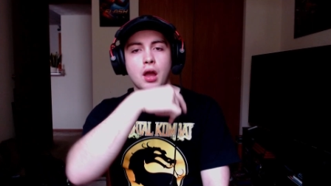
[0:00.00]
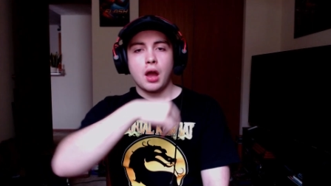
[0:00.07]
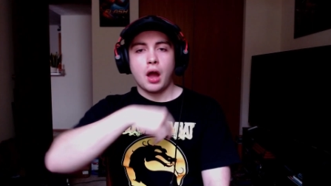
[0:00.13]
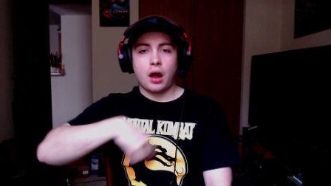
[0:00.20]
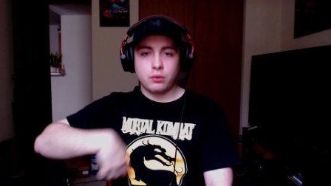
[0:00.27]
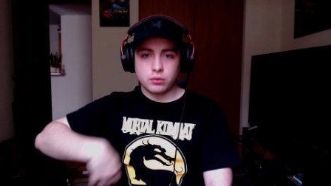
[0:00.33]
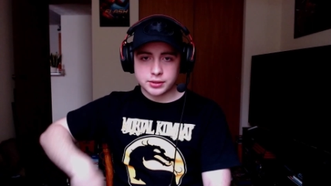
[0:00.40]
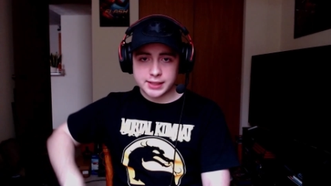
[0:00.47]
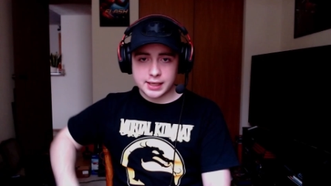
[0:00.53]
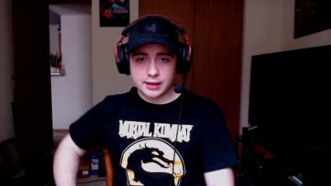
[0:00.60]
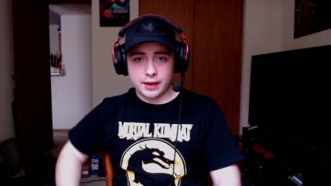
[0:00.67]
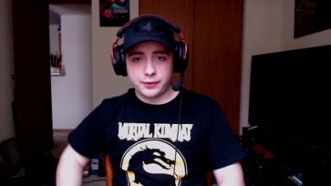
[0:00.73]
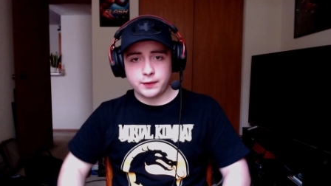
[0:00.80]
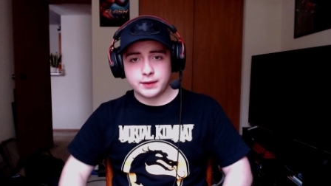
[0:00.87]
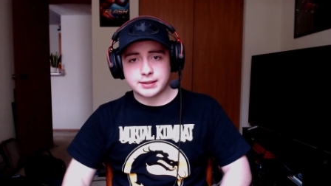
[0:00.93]
I will say that
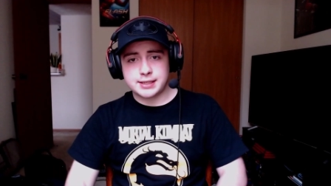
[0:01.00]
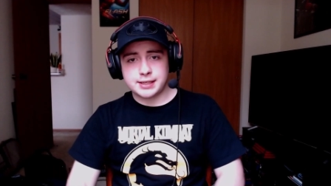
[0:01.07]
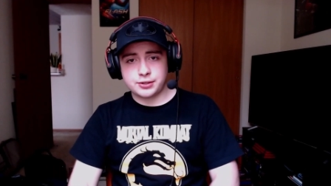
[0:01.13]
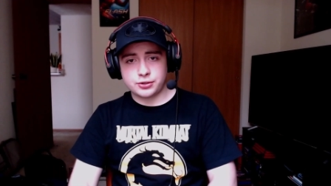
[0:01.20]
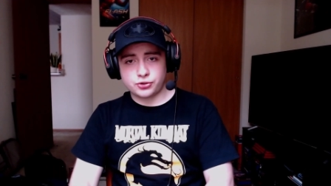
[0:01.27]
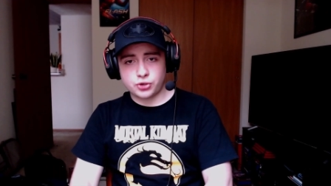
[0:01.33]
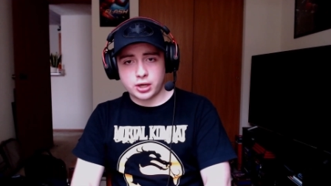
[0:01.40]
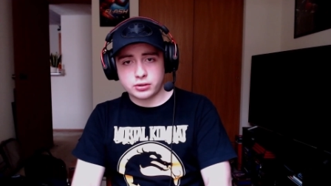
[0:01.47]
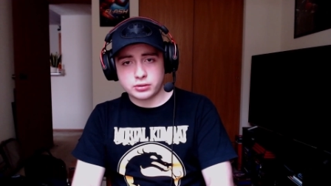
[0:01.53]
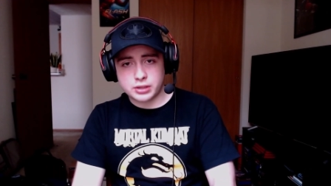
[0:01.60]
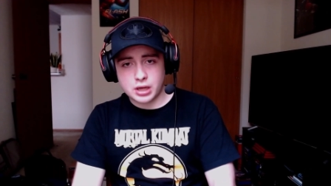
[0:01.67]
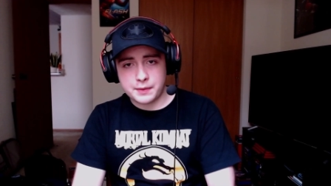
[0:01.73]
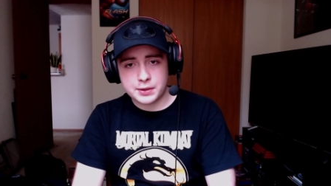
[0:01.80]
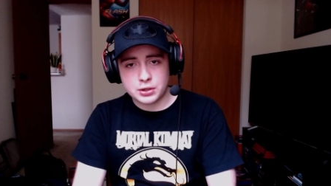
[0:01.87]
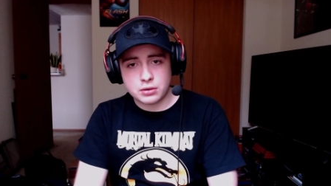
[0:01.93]
I think the teaser trailers
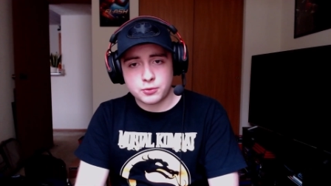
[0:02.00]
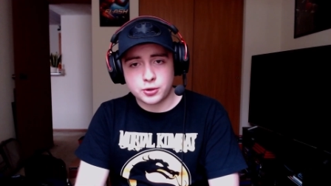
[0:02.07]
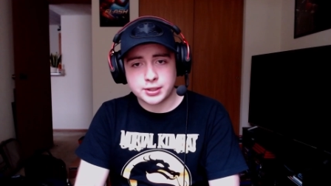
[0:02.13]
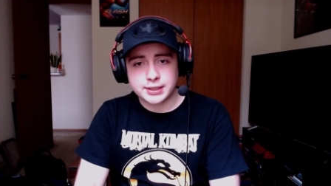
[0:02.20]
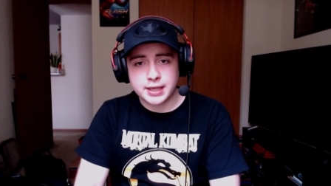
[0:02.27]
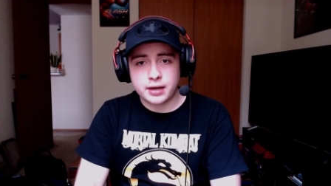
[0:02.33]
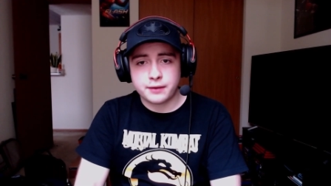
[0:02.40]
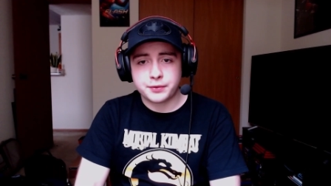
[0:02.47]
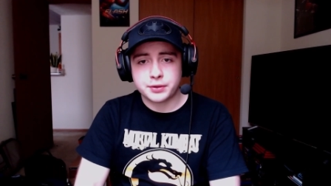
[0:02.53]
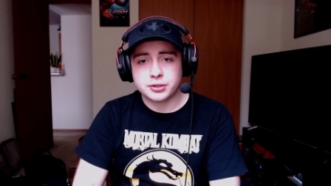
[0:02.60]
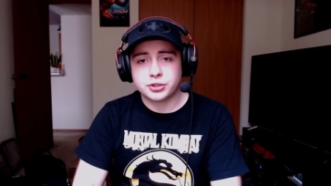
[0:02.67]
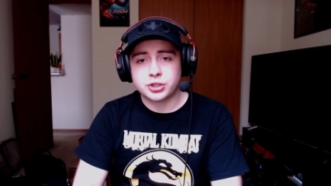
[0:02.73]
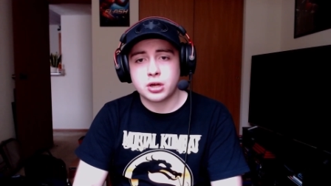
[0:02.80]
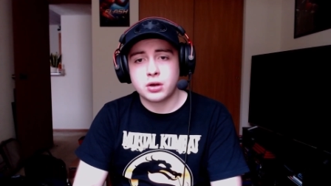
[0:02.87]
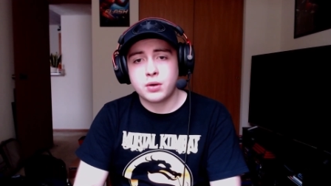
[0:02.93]
got me a little more excited for this
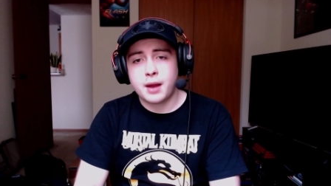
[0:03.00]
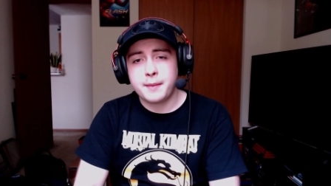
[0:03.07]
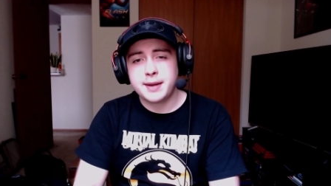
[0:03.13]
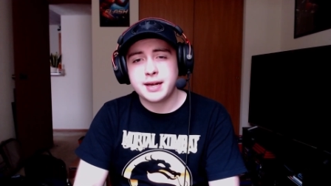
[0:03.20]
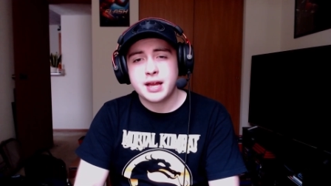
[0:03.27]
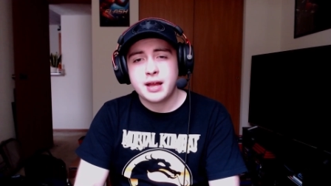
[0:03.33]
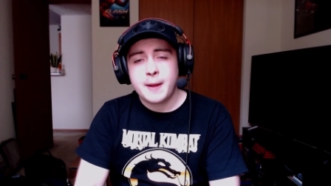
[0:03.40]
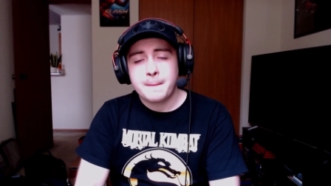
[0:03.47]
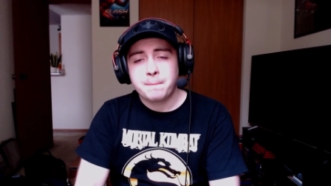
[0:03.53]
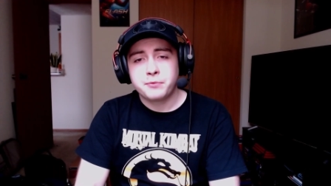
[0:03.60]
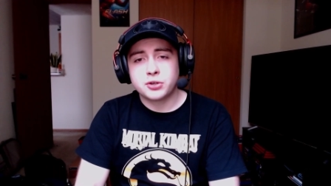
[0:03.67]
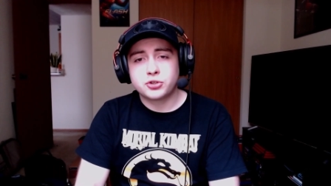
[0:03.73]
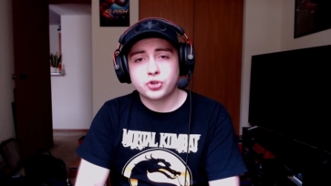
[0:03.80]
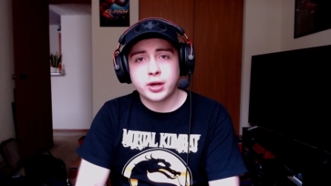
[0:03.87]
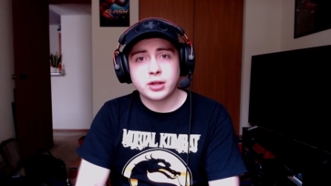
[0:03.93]
show. I mean,
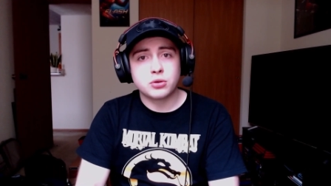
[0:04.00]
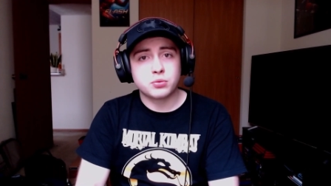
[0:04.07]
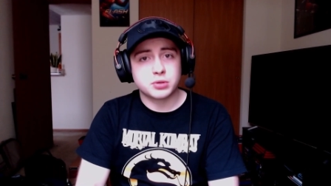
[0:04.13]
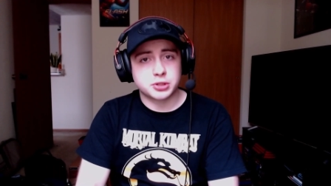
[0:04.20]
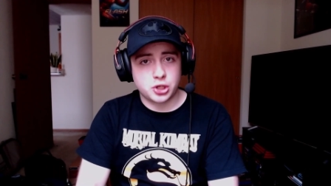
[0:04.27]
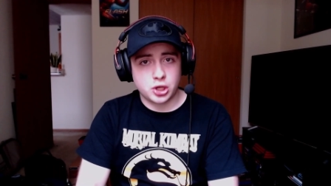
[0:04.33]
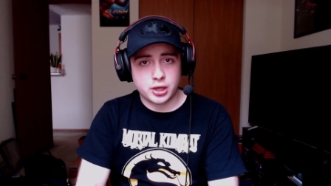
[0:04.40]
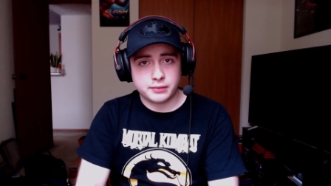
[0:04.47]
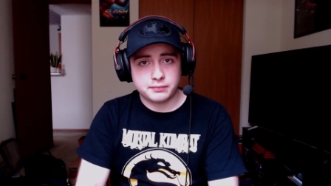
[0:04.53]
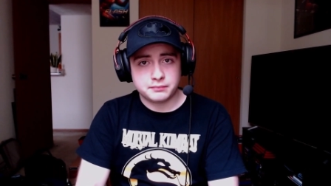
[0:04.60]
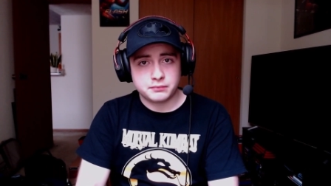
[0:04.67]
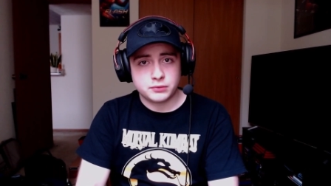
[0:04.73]
the trailer was good.